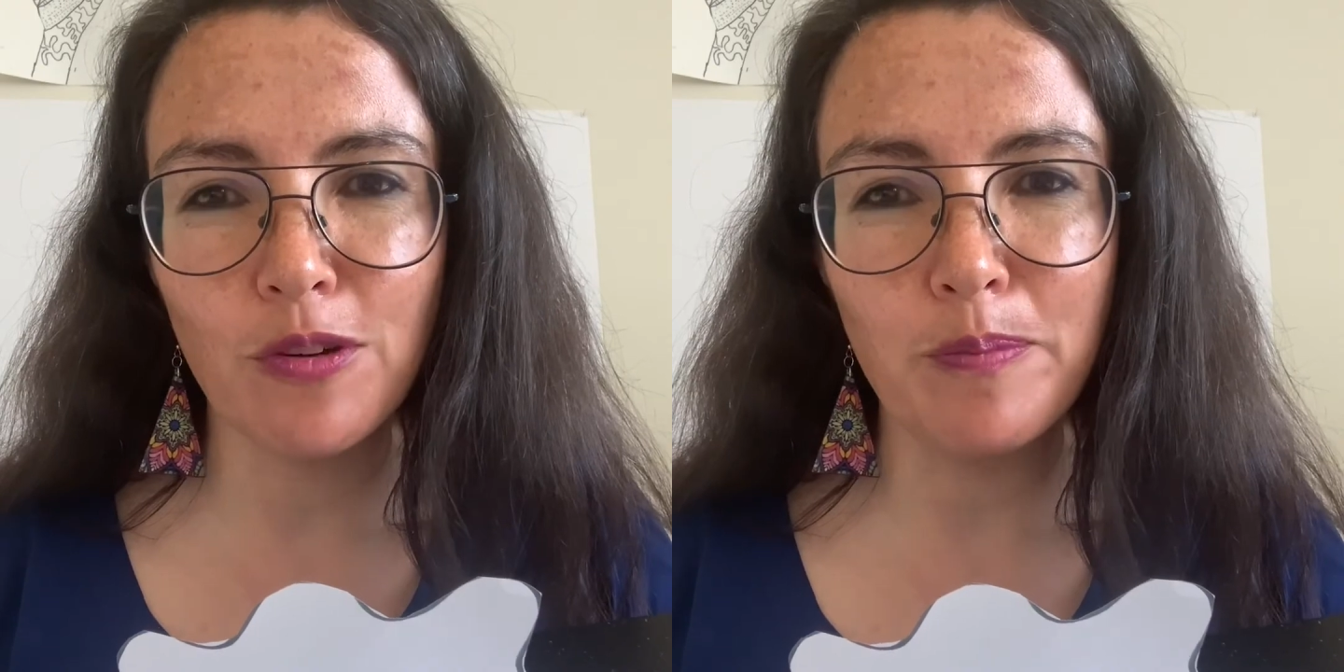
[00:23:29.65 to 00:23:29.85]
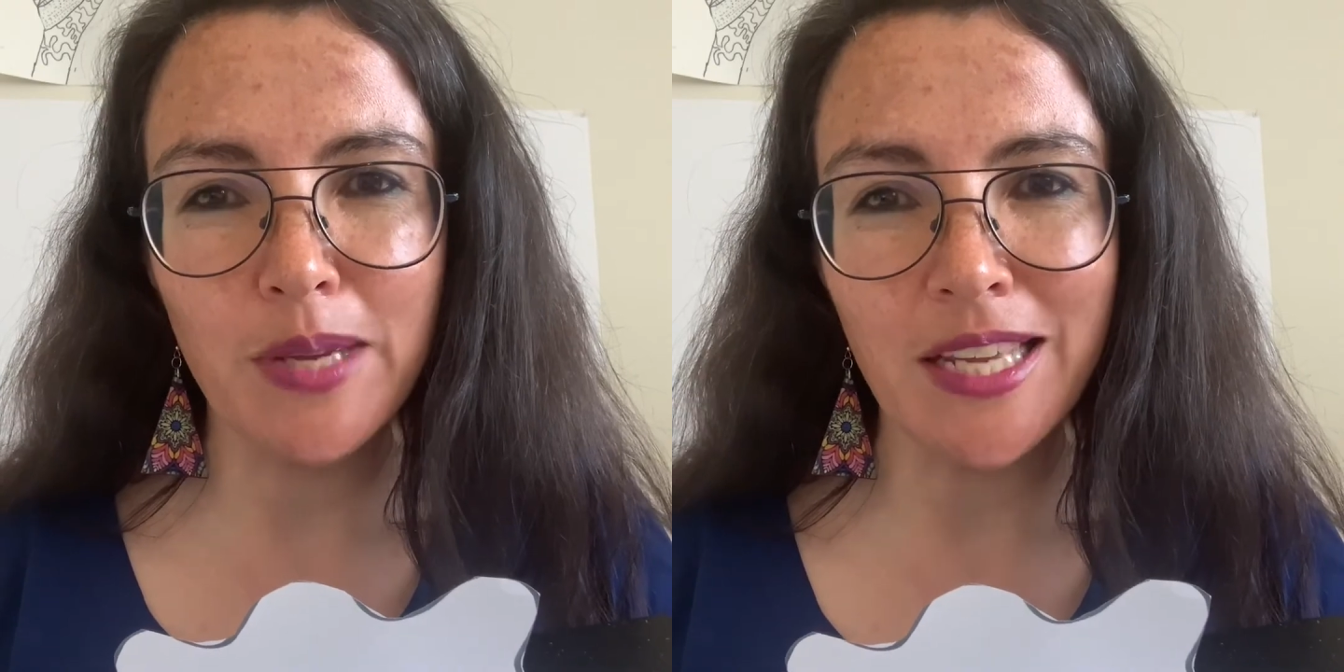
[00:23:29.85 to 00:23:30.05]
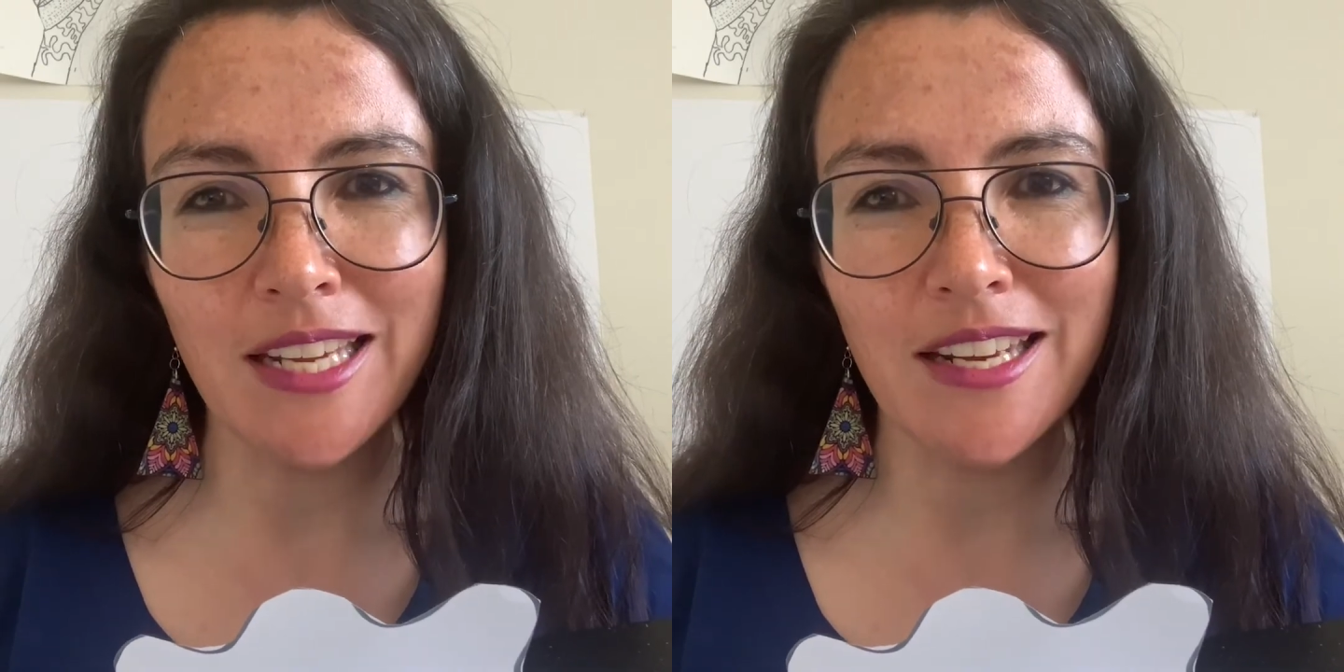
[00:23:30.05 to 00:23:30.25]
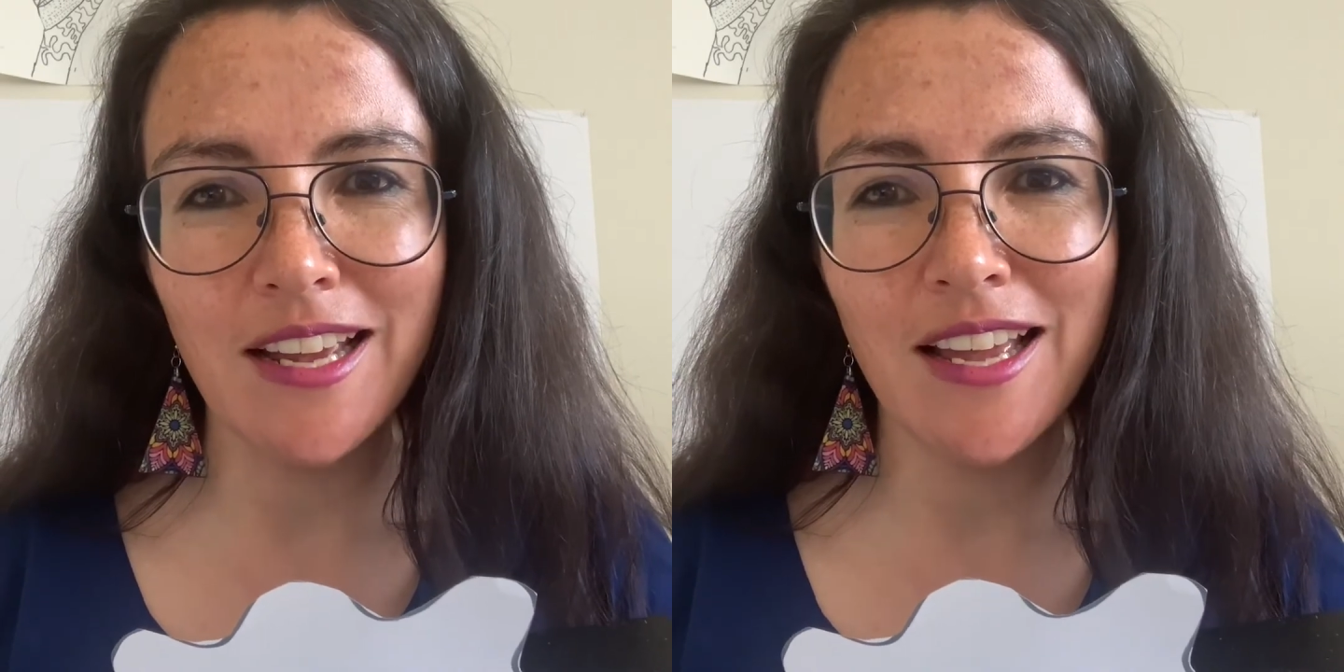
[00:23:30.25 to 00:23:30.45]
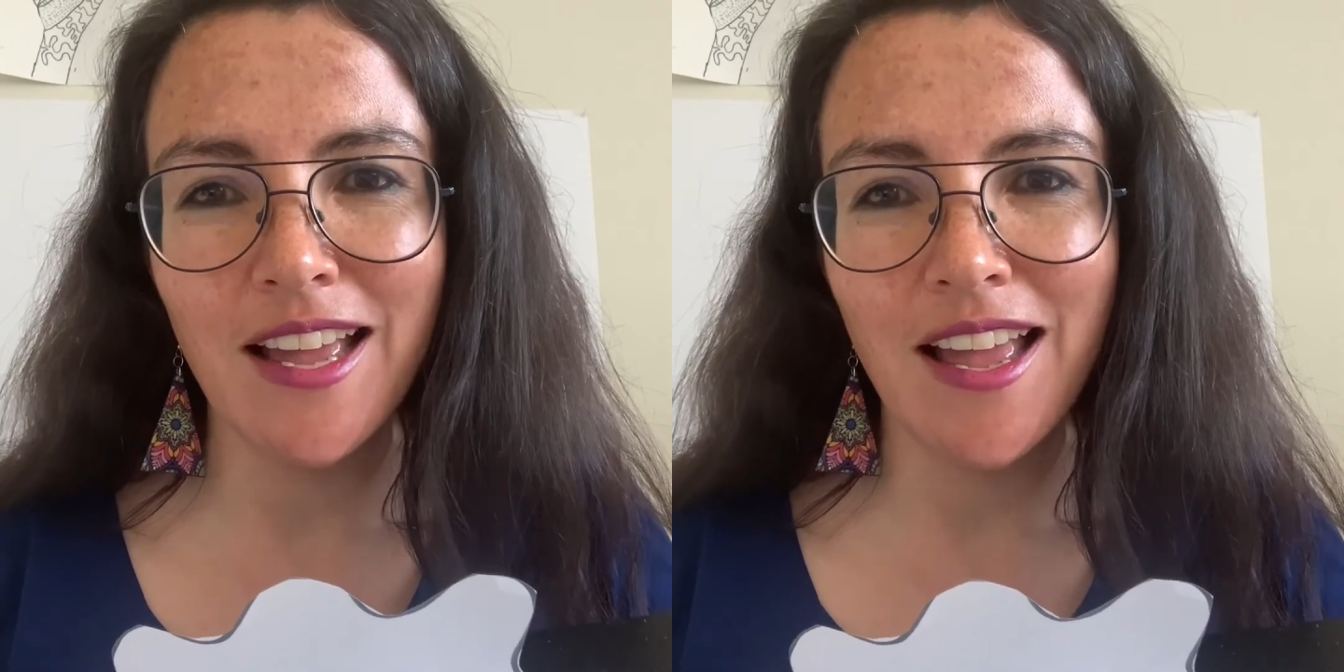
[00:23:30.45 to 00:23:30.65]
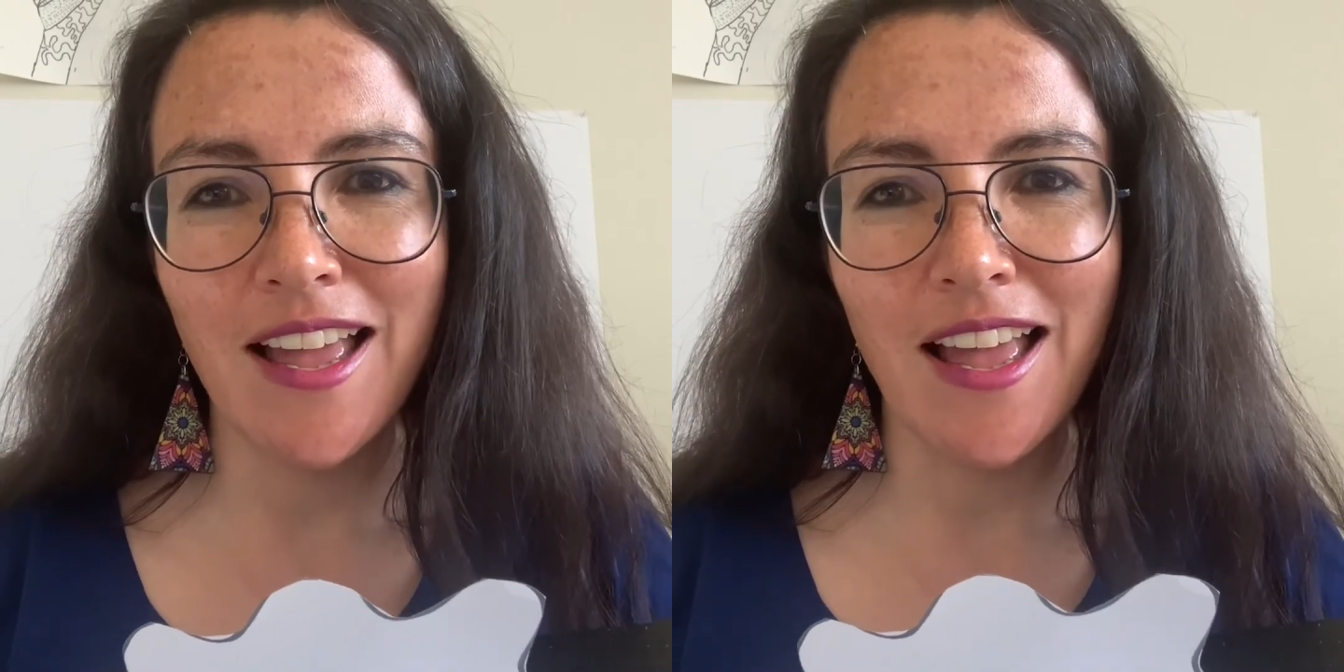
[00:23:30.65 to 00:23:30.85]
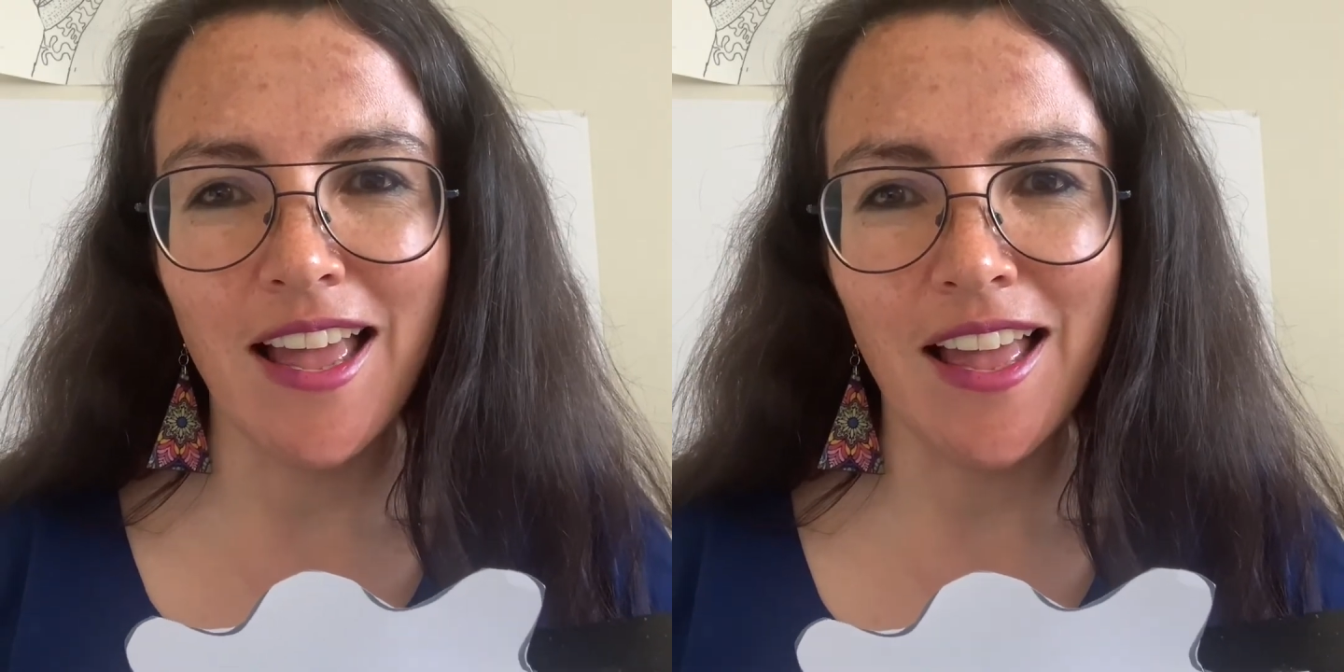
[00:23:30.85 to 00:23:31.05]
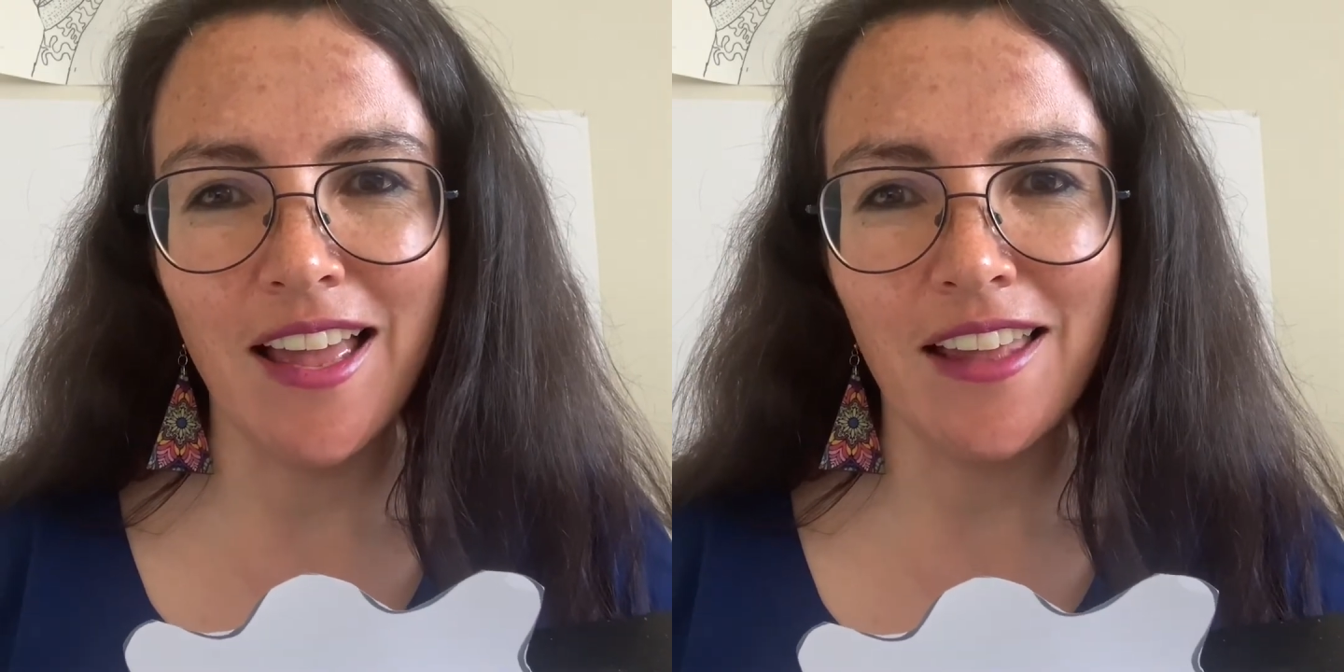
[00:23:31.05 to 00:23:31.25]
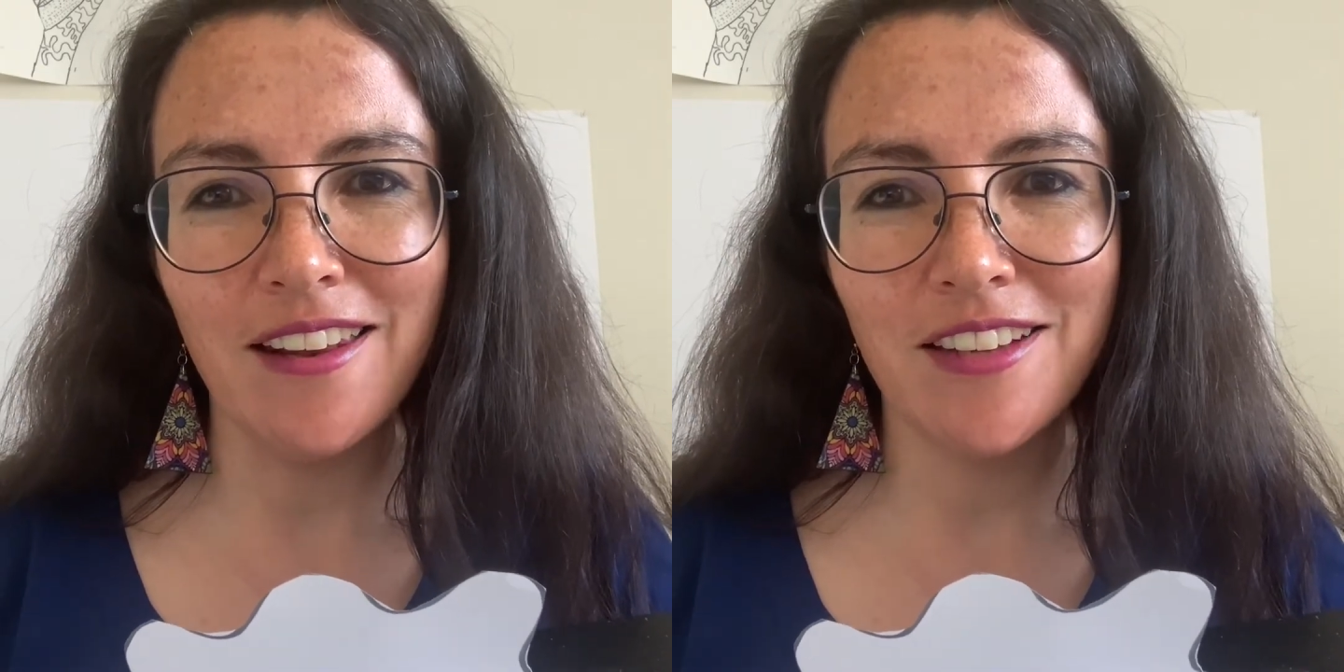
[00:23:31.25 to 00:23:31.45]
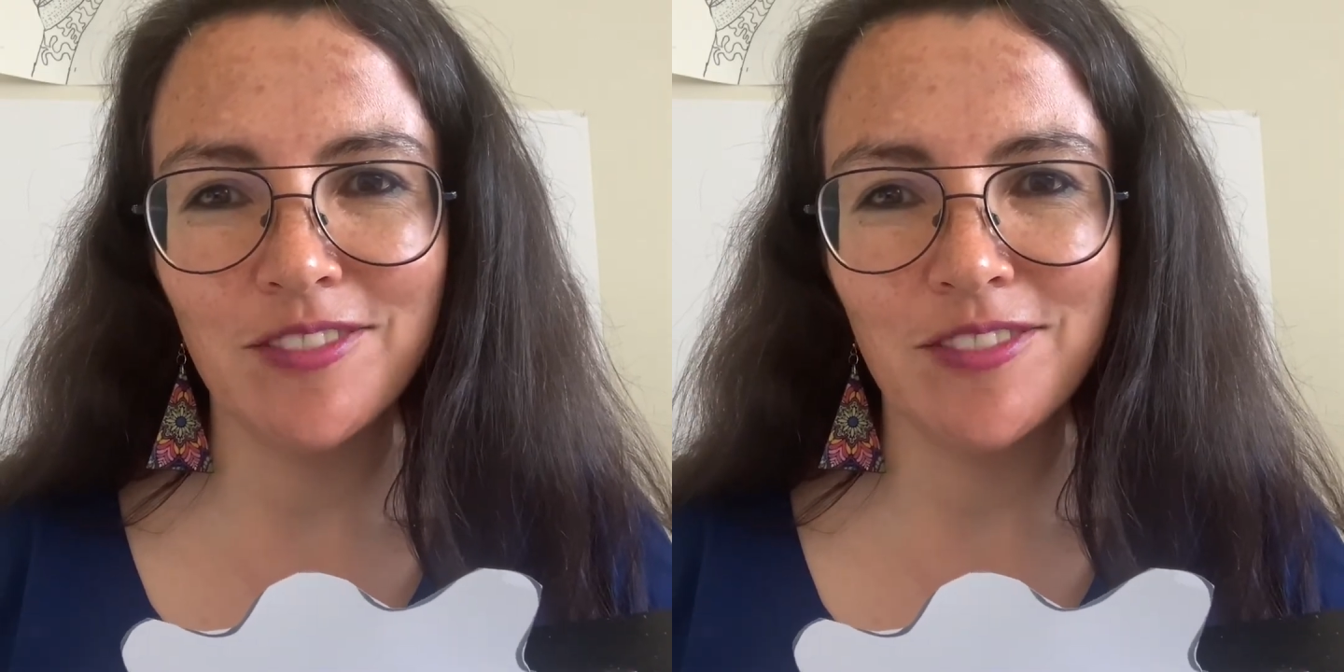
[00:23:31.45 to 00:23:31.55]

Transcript: beaded head